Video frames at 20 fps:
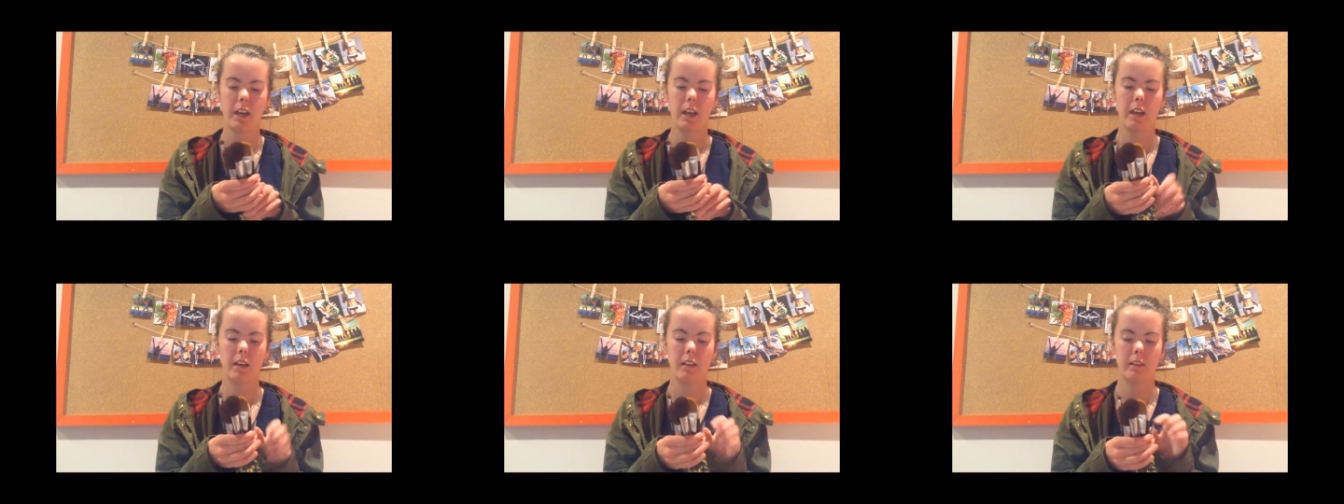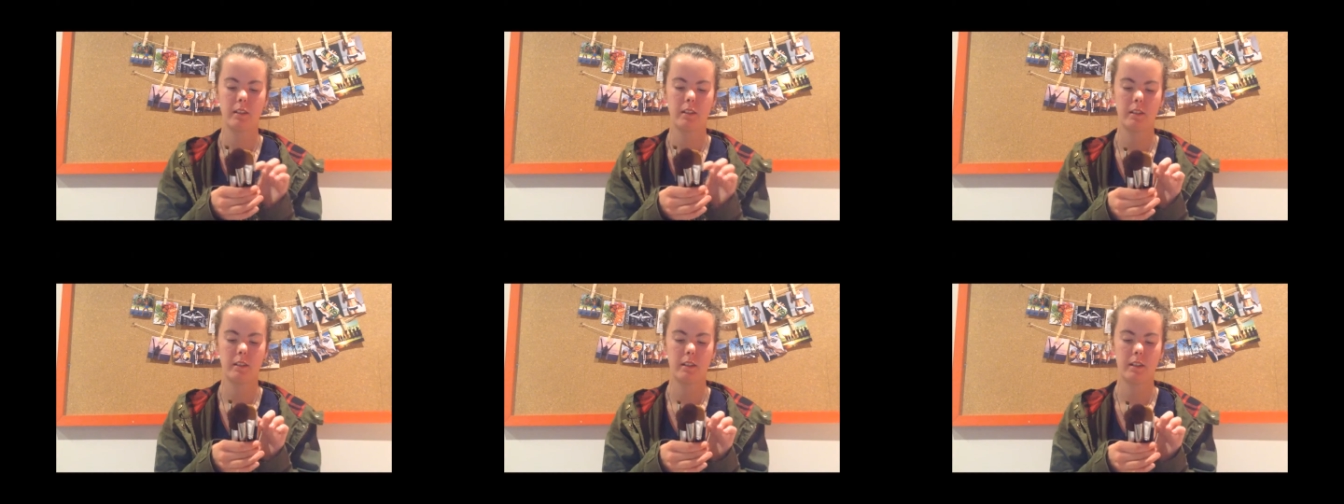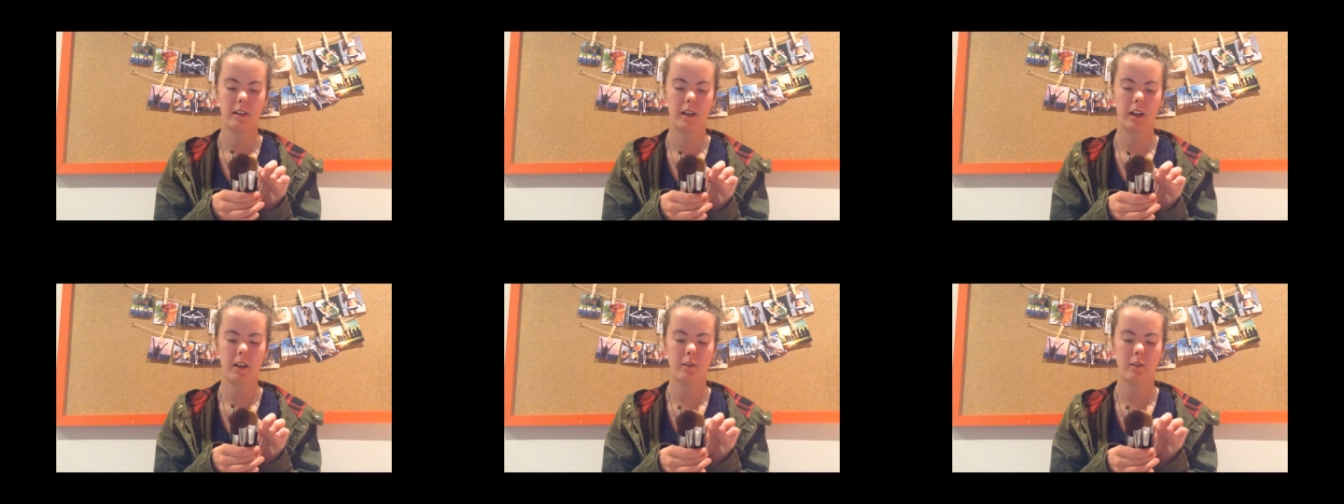and
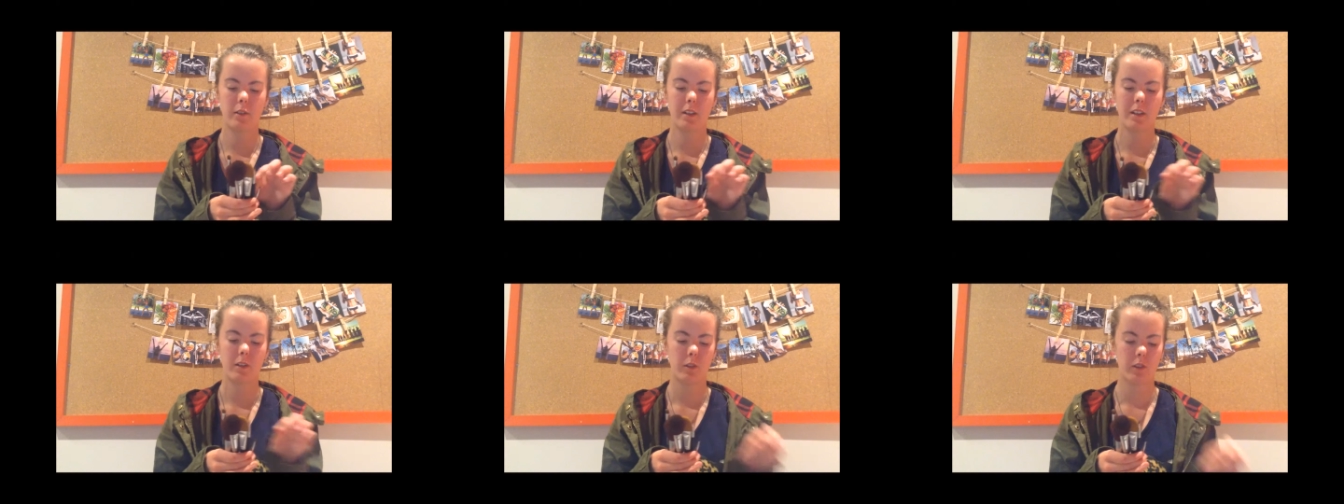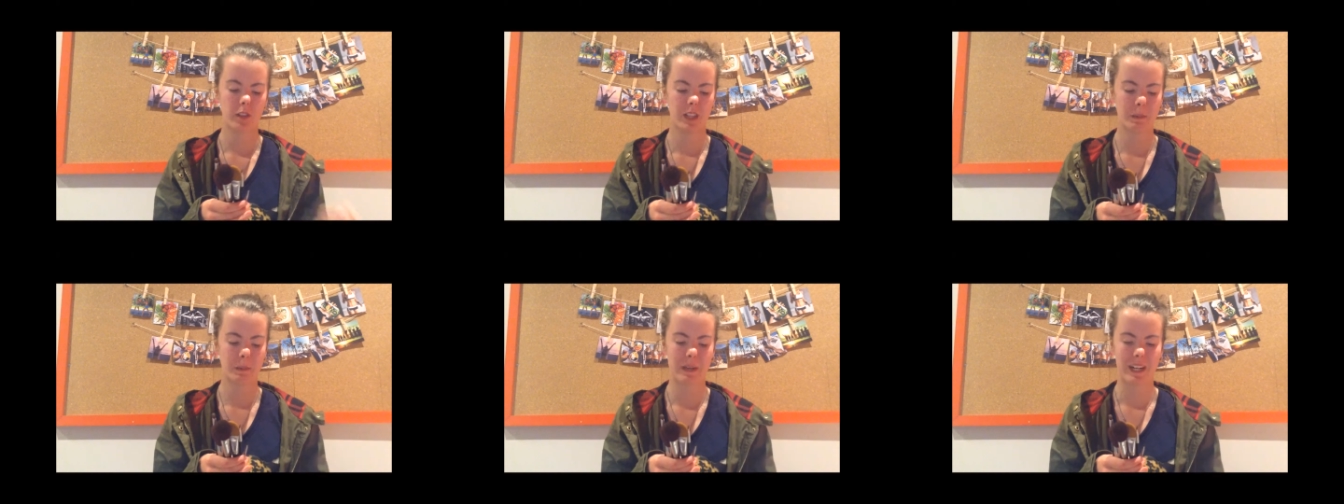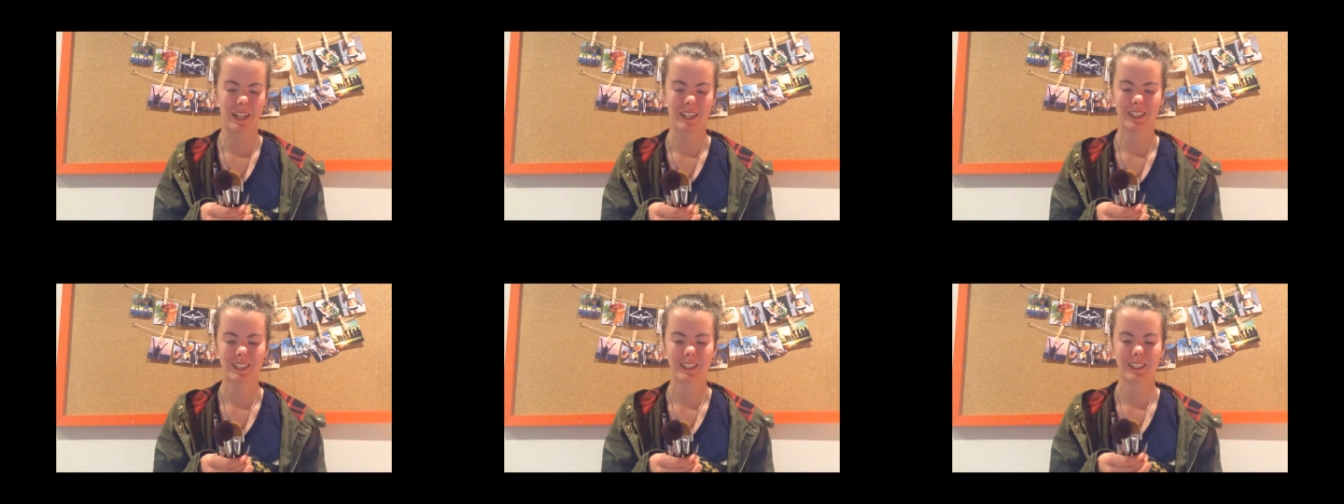I know they're not the
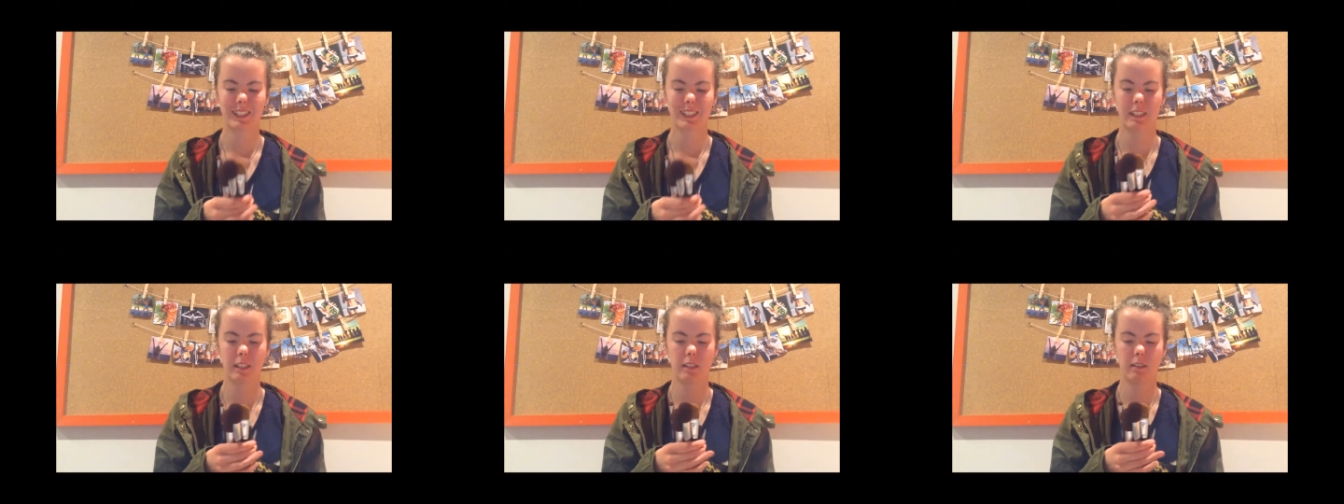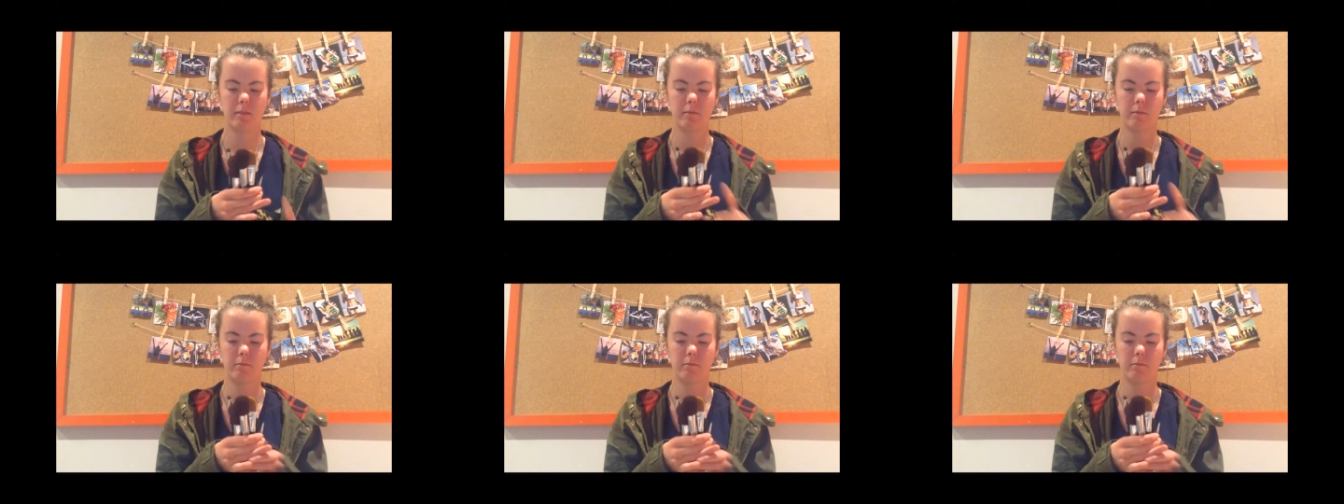best,